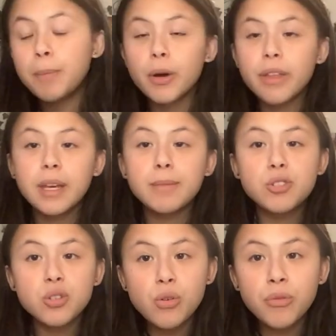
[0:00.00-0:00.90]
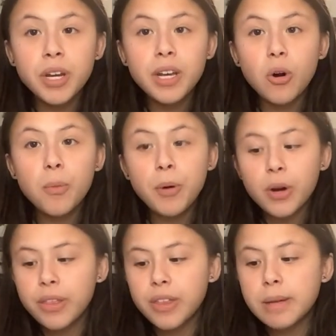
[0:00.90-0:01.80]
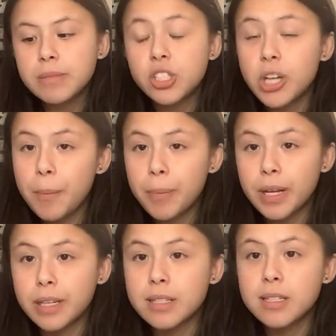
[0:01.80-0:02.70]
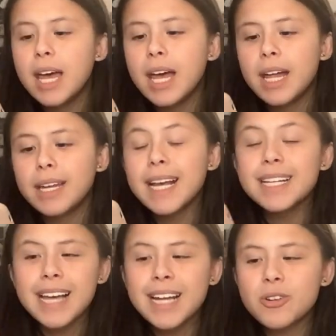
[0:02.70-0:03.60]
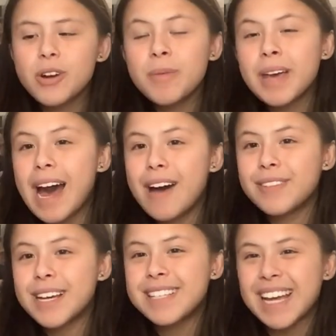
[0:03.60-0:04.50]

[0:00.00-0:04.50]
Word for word: Book themed jewellery or book themed jumpers. Next category we have is